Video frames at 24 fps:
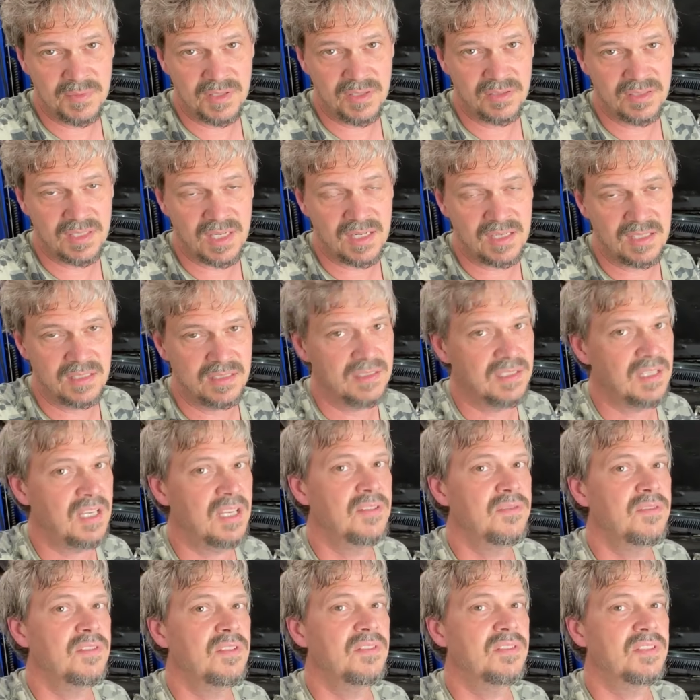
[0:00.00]
because I could
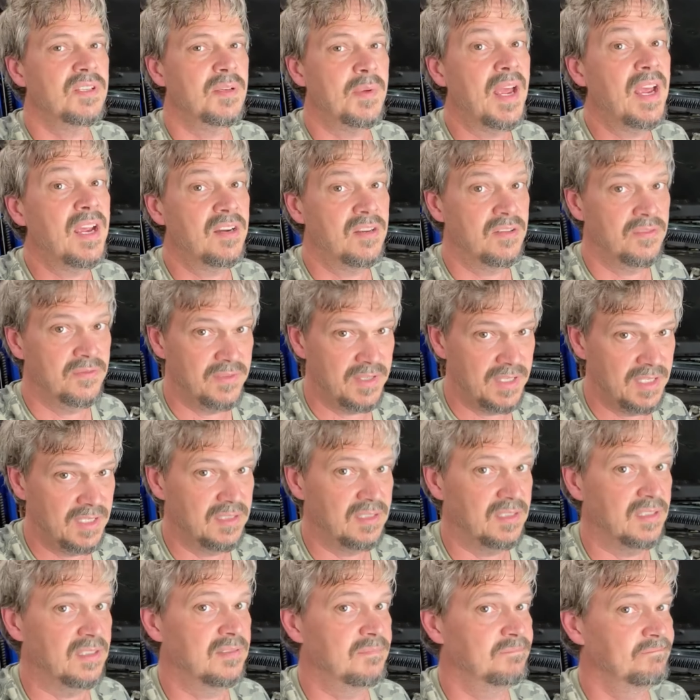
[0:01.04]
save you some
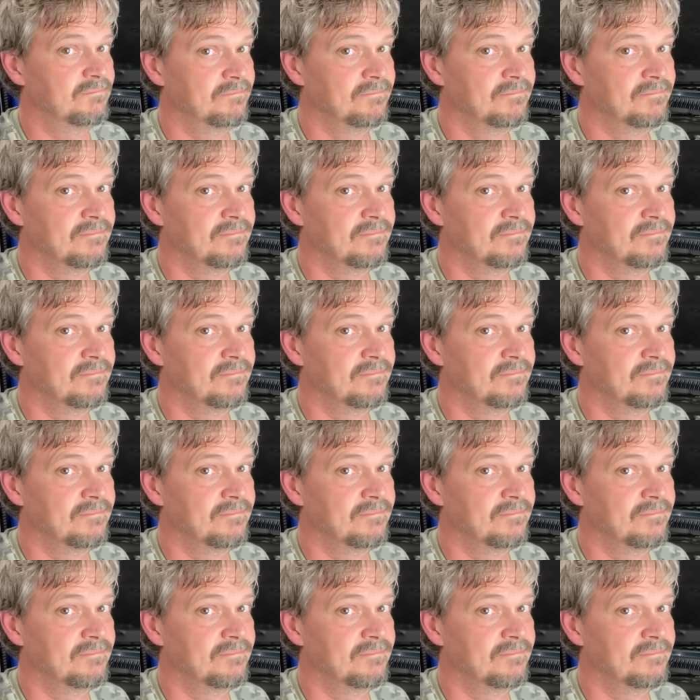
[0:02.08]
aggravation.